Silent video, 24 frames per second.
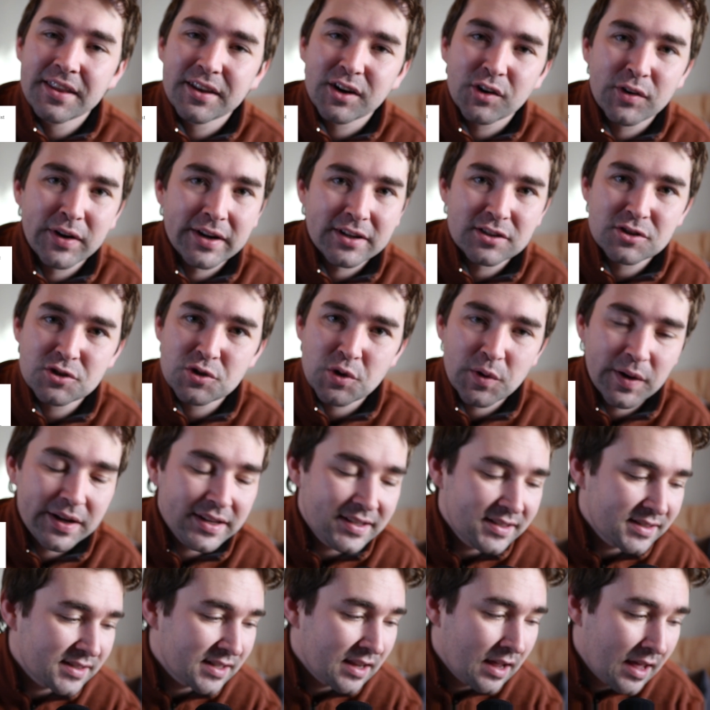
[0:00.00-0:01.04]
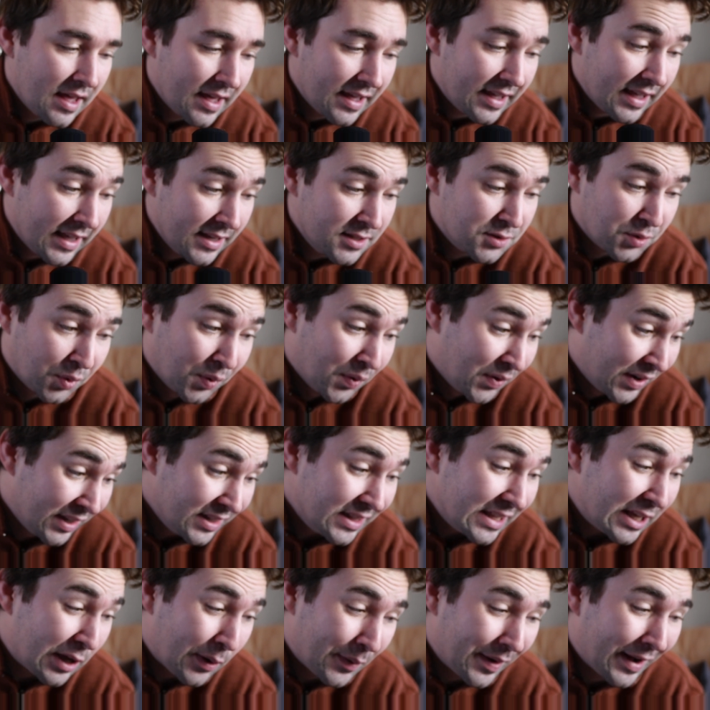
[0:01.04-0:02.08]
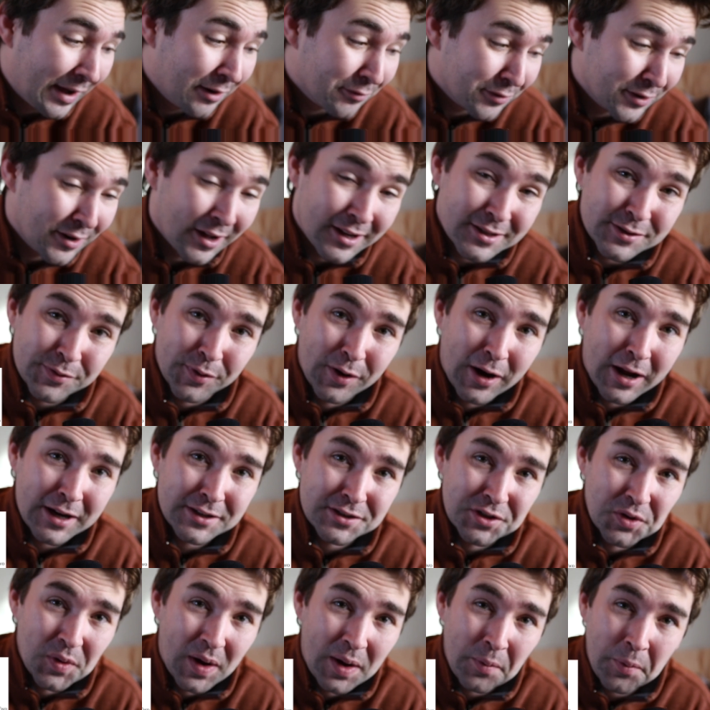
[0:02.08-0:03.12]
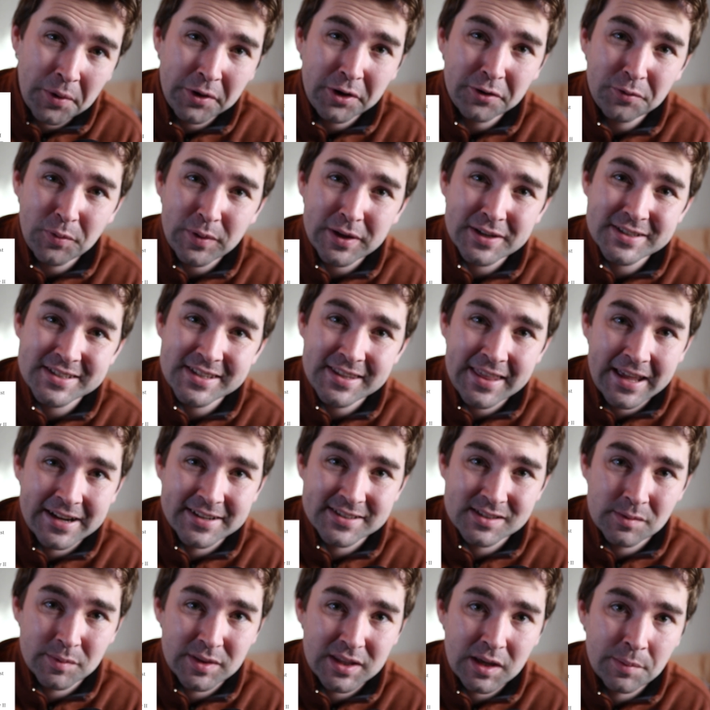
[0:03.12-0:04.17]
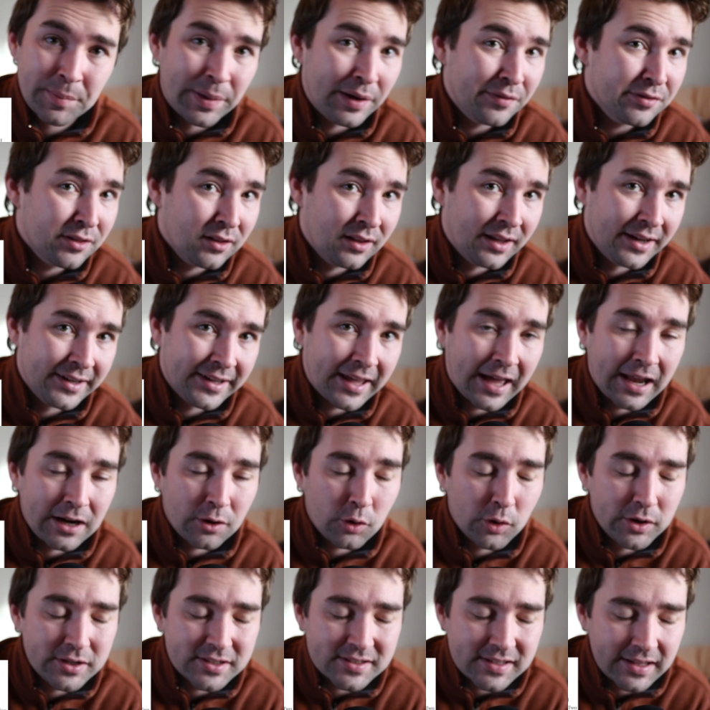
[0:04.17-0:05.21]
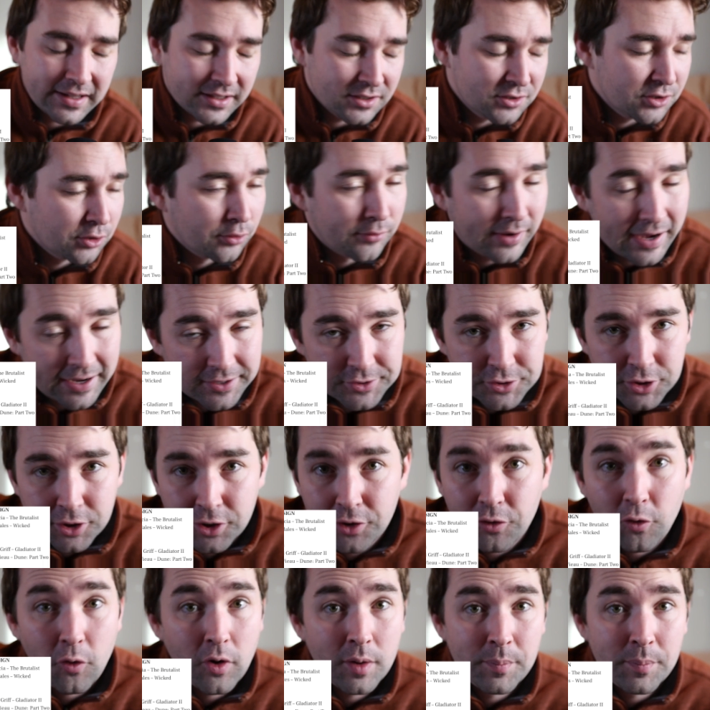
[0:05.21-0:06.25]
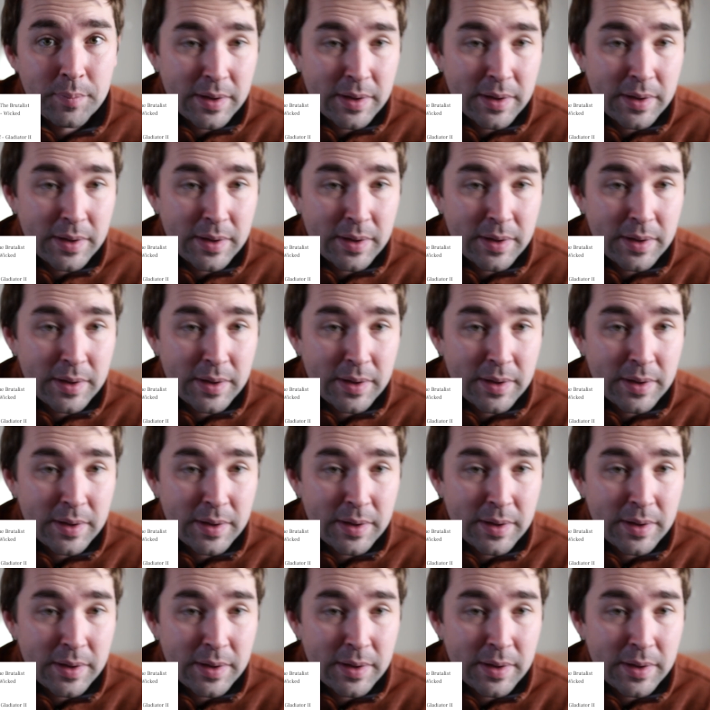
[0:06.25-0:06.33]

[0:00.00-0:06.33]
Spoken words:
Critics' Choice is really going out for Nosferatu. I wonder if we could see that in some of the above-the-line categories like director or